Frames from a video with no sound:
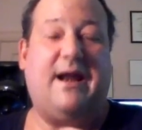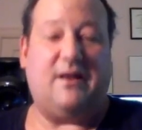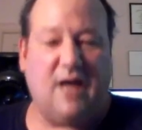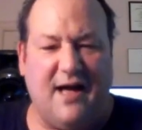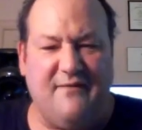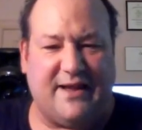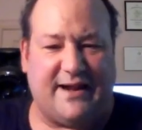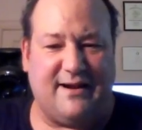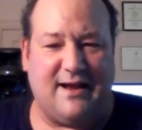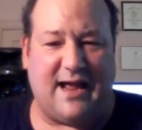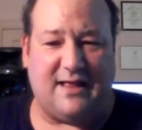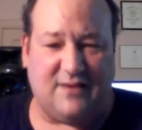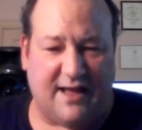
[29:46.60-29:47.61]
I love
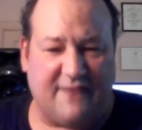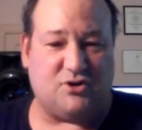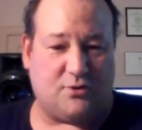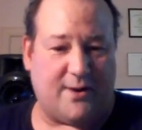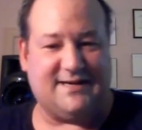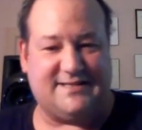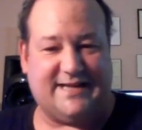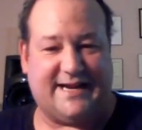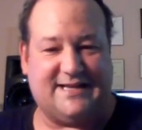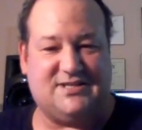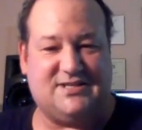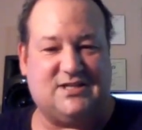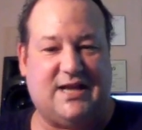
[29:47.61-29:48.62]
it. I love
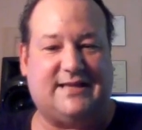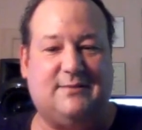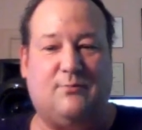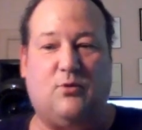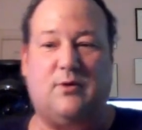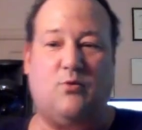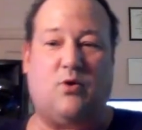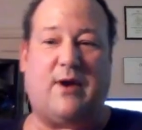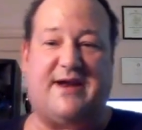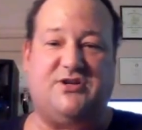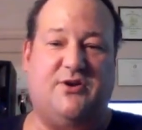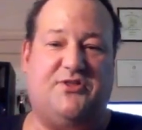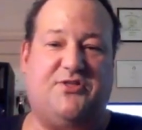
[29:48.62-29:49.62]
directing. It's like the more and
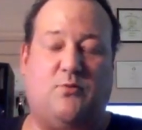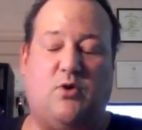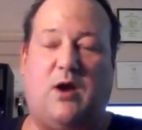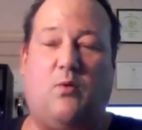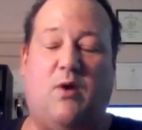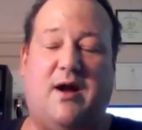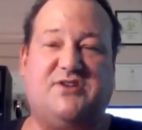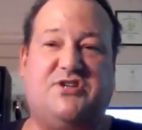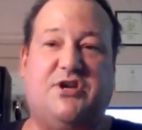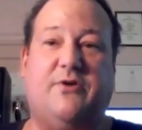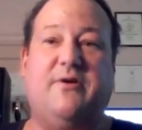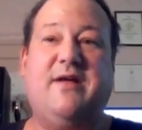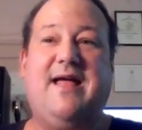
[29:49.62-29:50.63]
more I do it, the more I
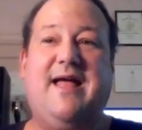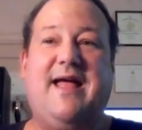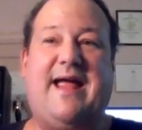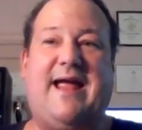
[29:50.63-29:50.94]
want to.